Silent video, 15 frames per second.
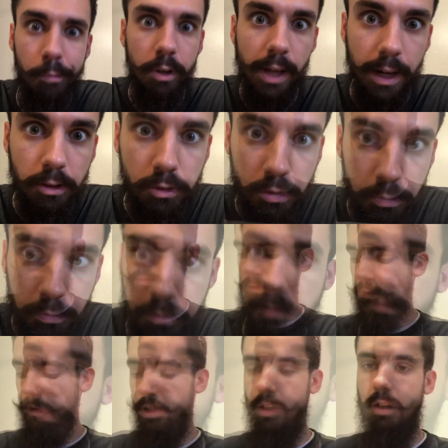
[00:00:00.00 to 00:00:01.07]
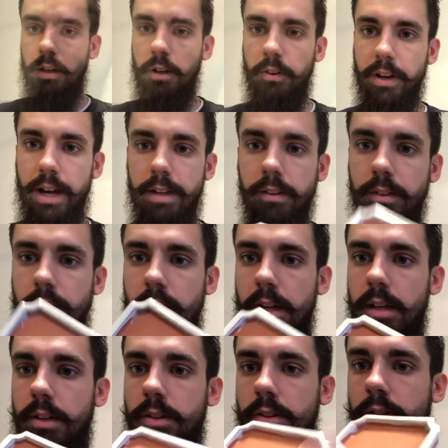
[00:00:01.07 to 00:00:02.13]
Next, now I got
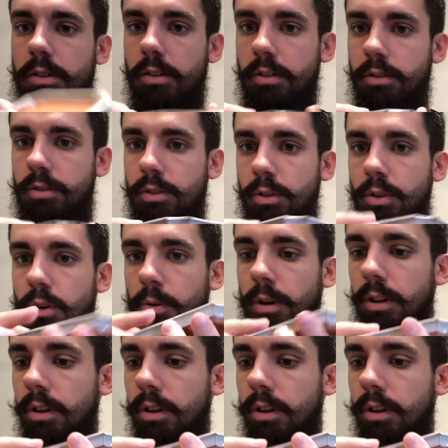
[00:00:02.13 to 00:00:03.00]
this to go